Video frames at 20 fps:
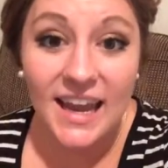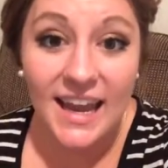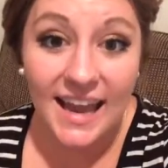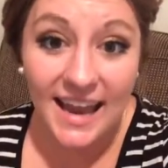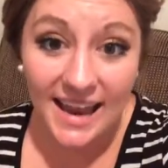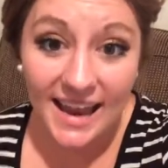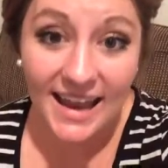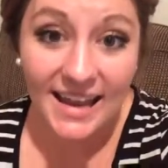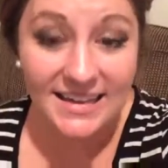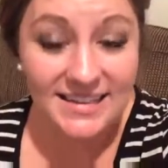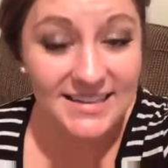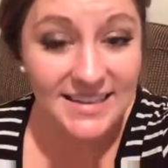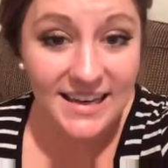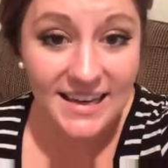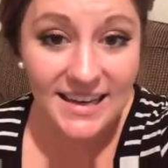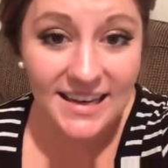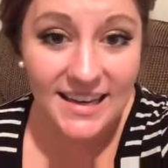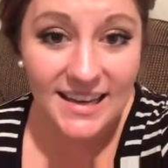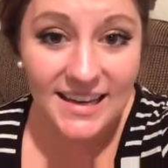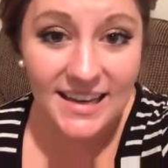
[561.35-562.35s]
And
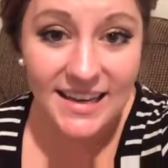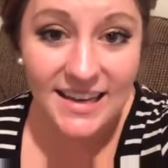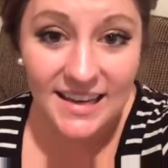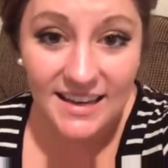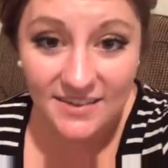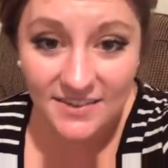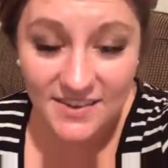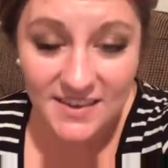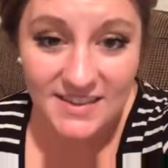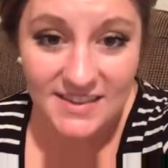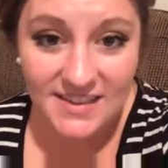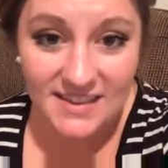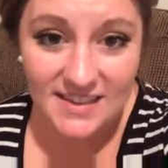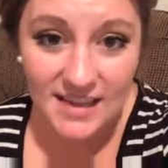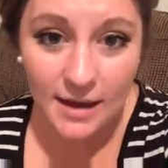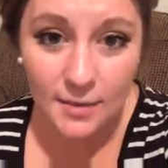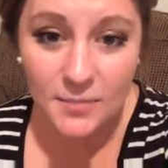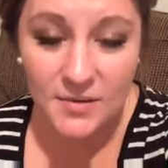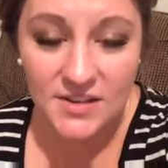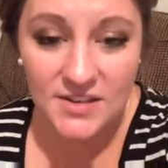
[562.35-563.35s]
if this has
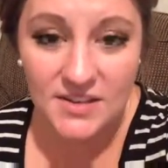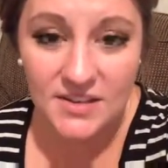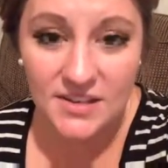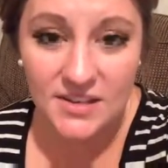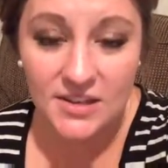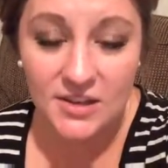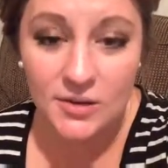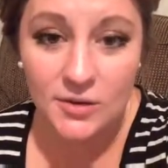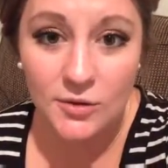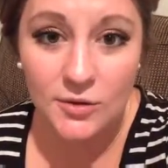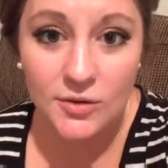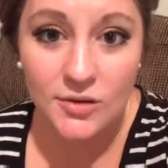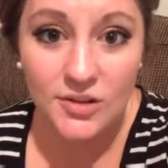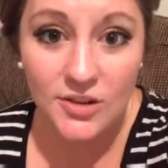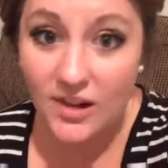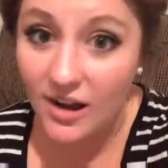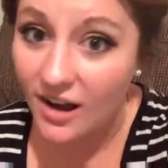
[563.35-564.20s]
happened to you,